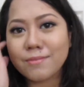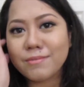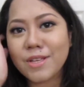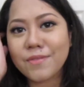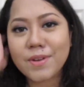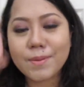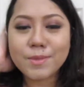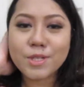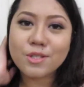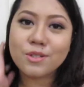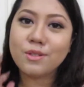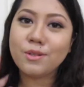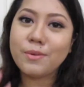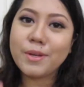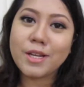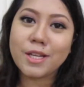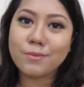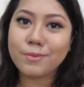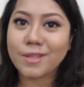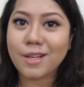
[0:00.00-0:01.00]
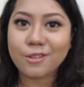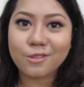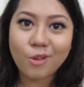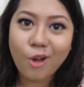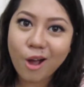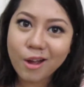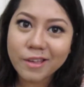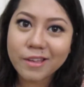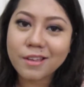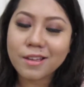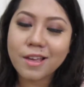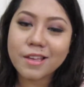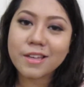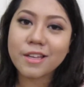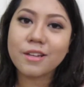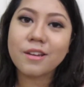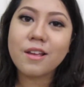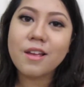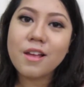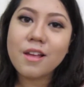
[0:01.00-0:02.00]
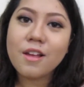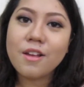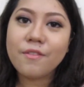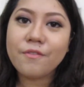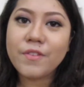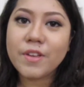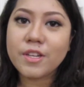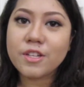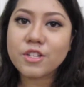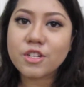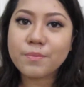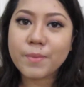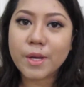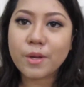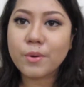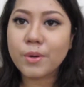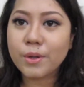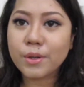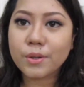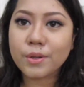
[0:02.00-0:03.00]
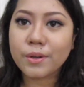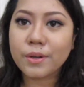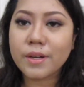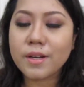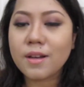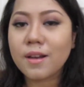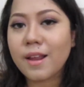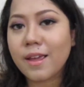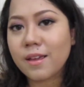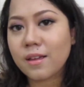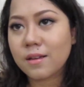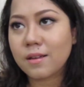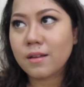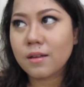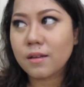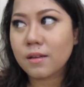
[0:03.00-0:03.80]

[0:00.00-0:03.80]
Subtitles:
If I'm just doing it without talking, I can finish my contour in like